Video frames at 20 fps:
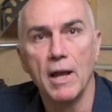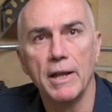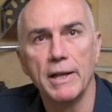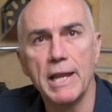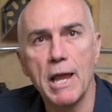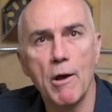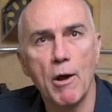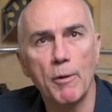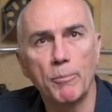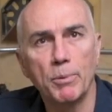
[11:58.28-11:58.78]

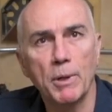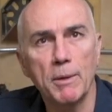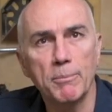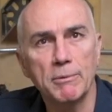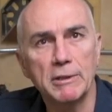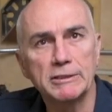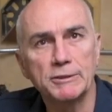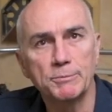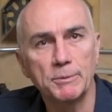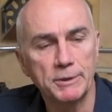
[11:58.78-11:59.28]
Now I prepped
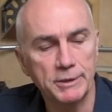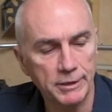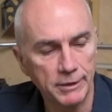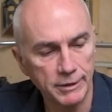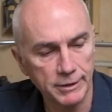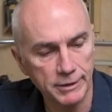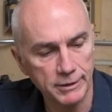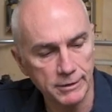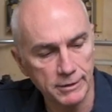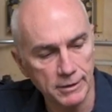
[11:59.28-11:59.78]
this
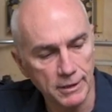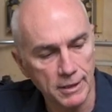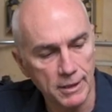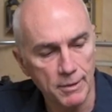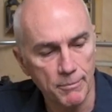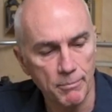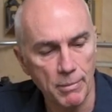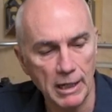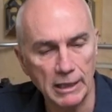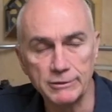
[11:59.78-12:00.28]
material
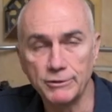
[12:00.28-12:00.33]
by